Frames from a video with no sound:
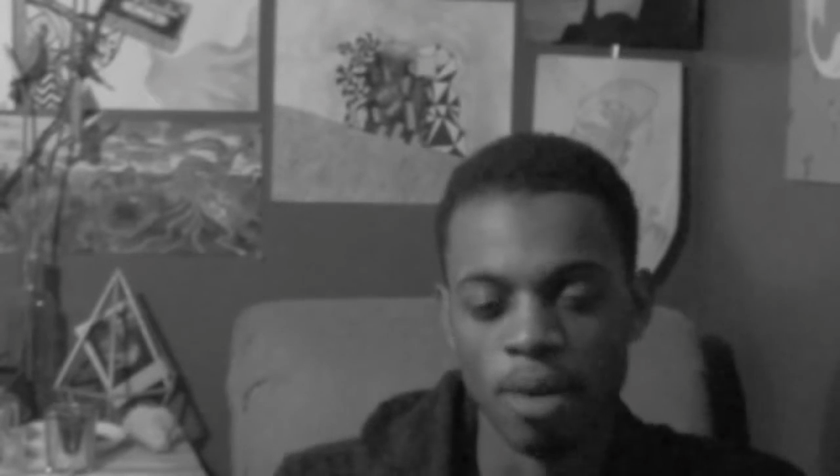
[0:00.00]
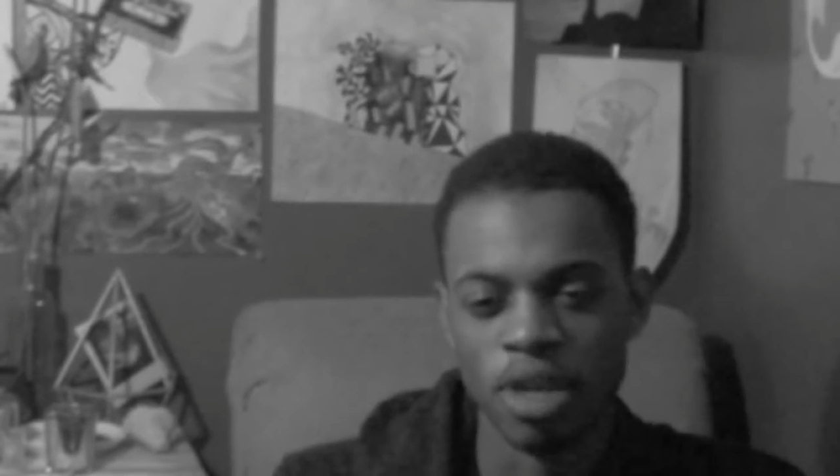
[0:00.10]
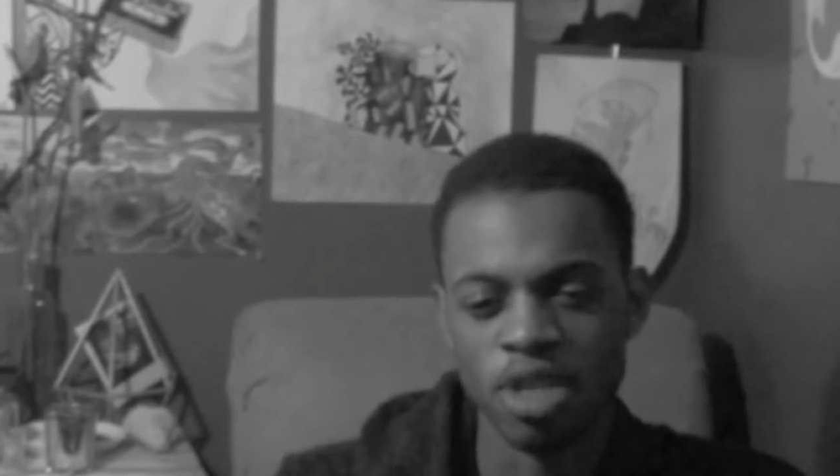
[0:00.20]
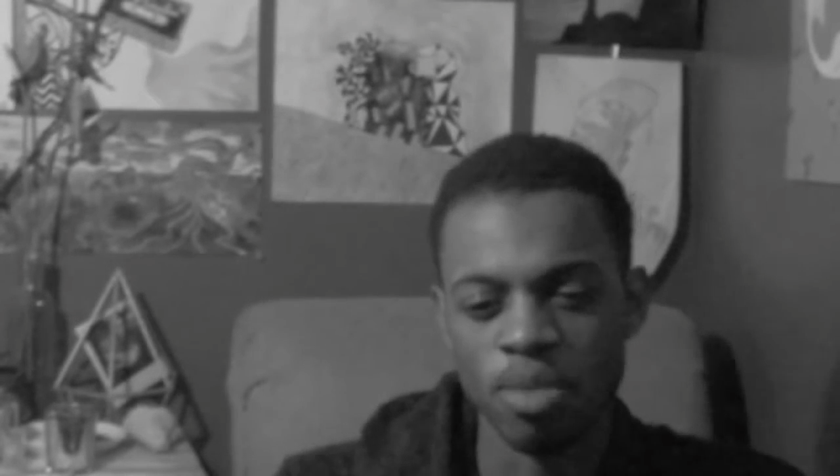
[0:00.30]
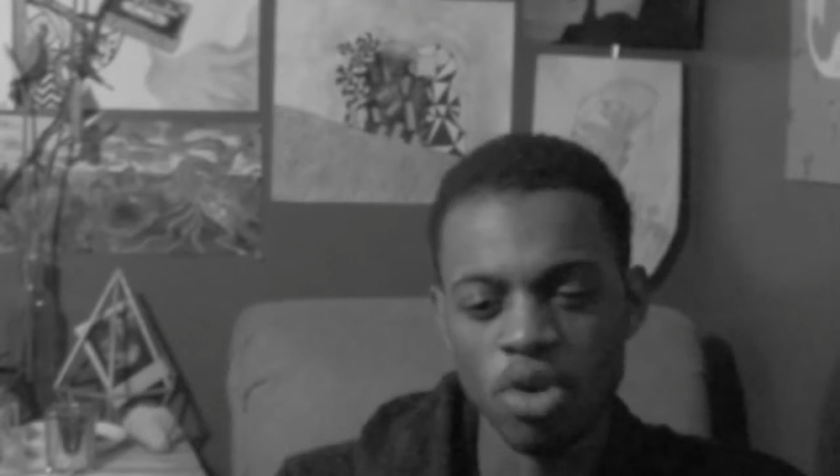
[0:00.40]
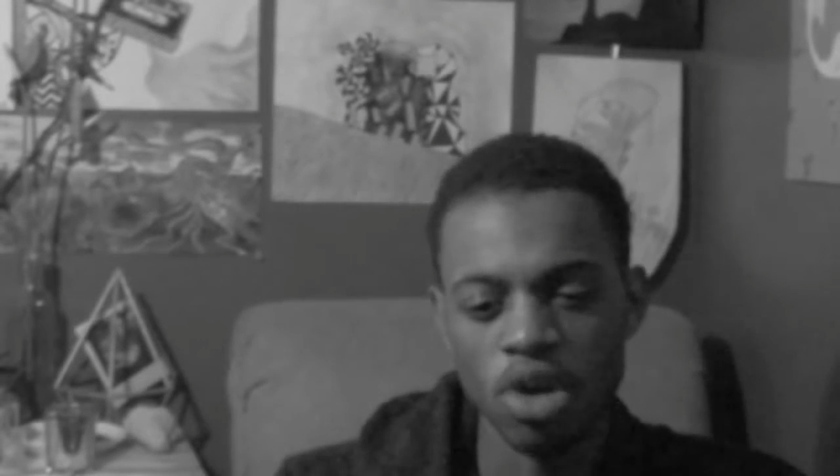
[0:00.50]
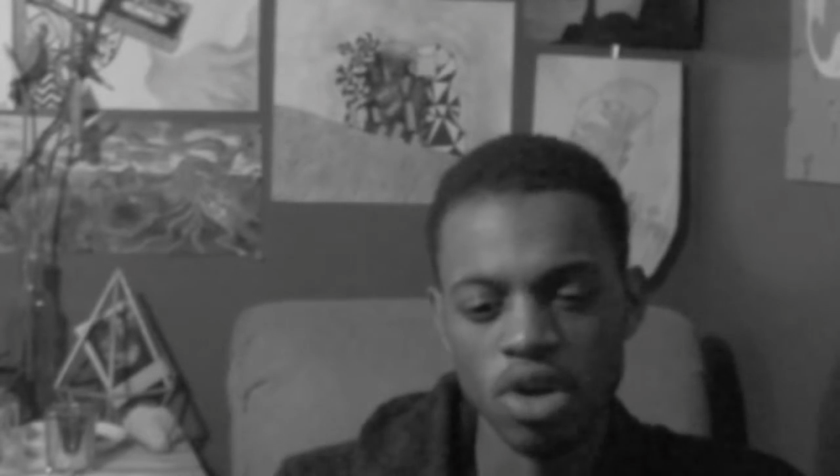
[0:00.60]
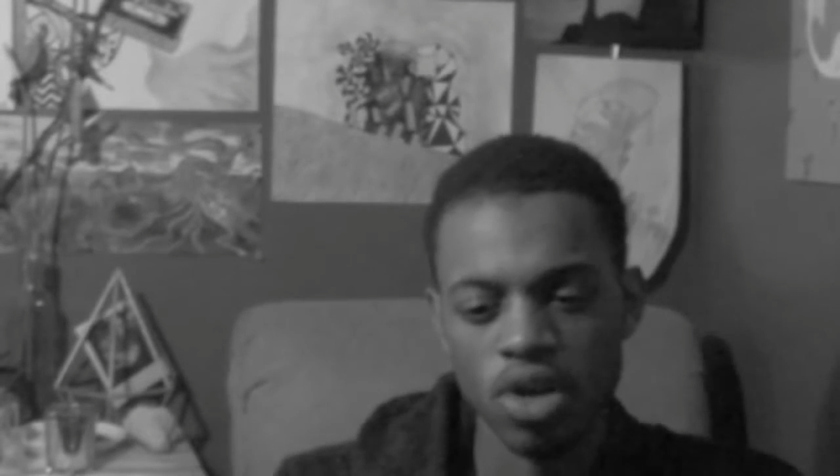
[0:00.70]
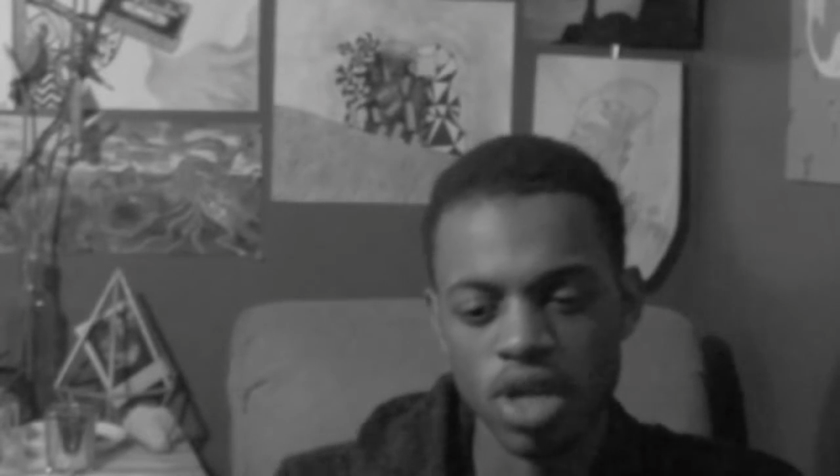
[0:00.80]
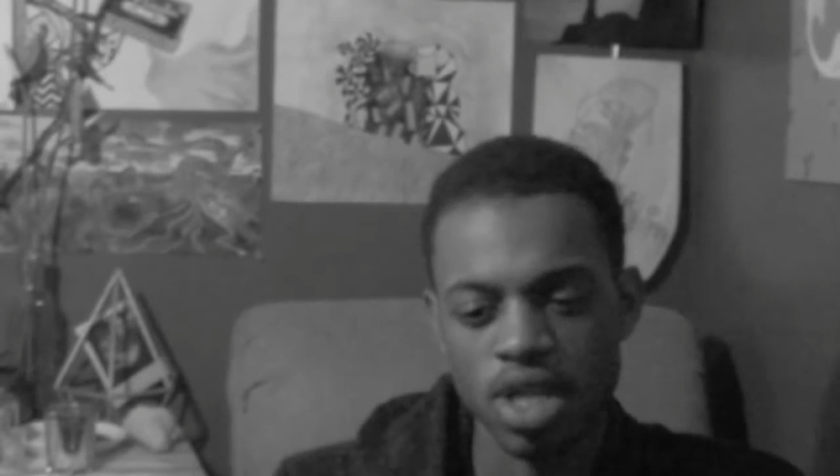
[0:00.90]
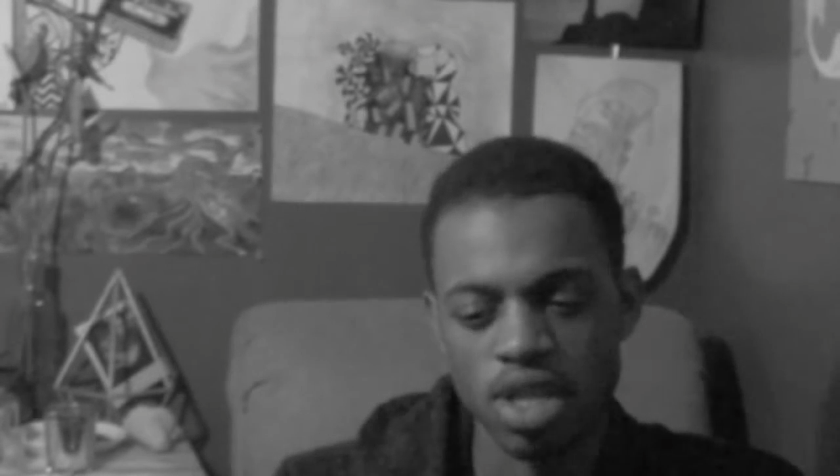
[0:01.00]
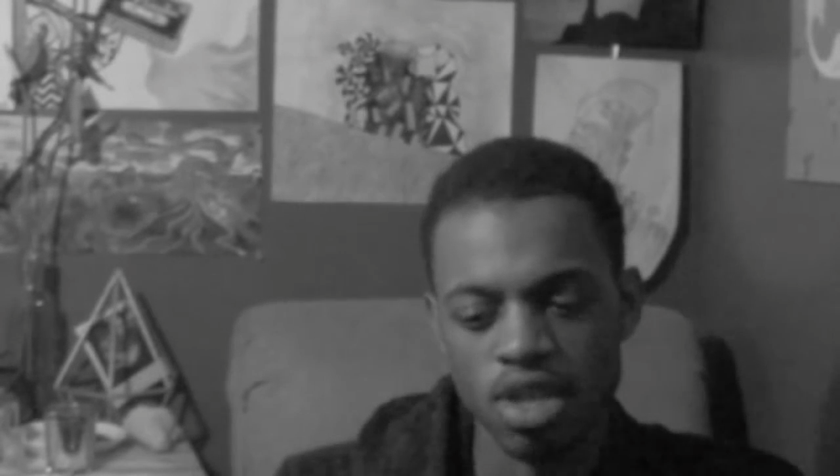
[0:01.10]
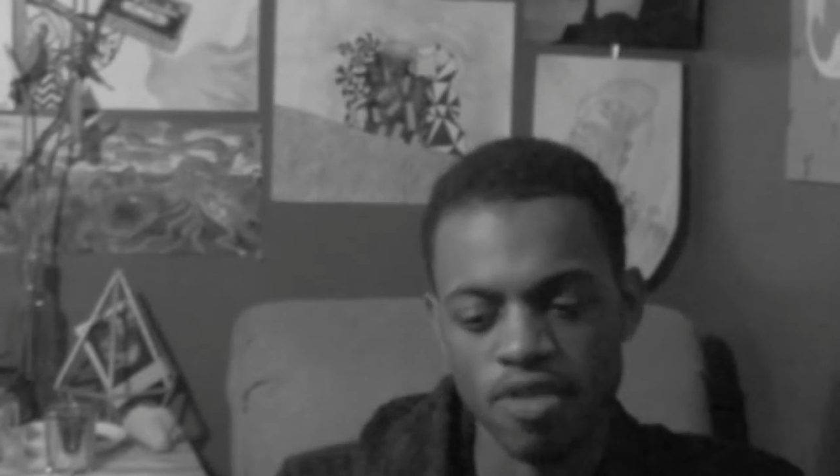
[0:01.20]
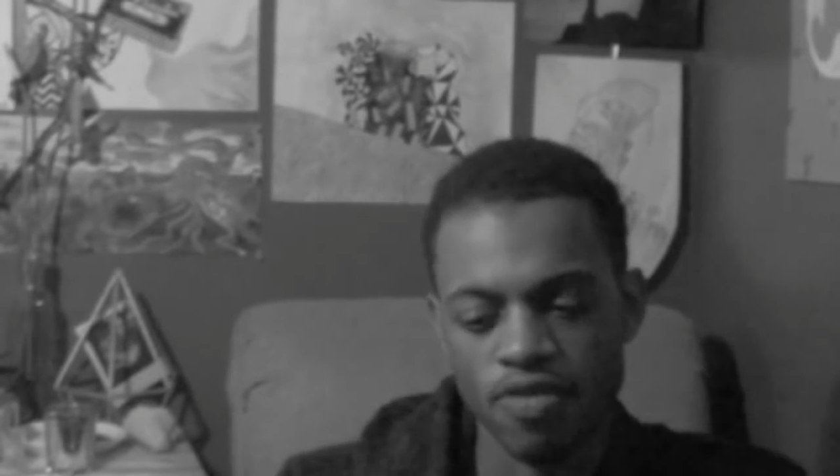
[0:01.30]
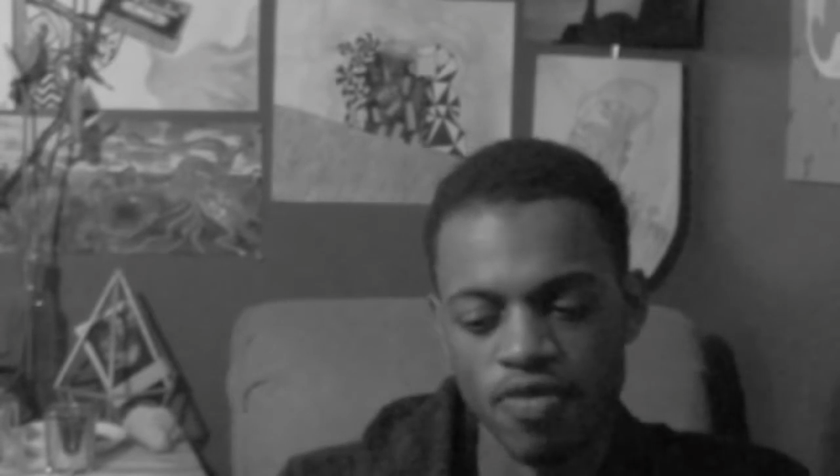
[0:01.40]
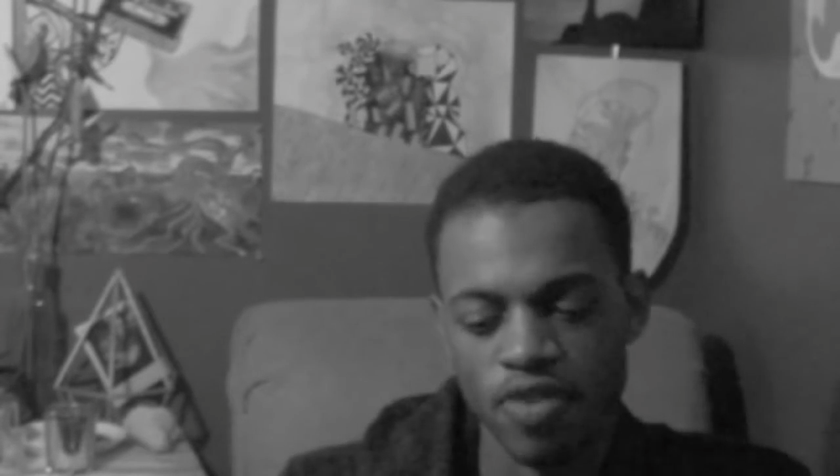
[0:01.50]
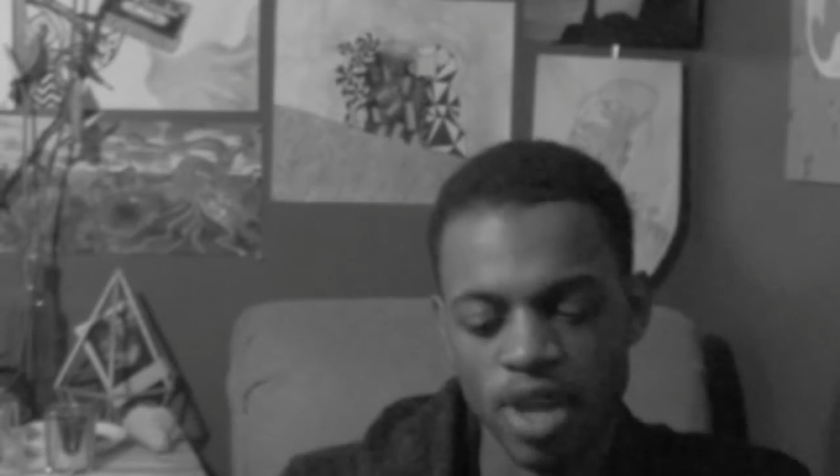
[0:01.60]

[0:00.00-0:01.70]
It's more in the sense of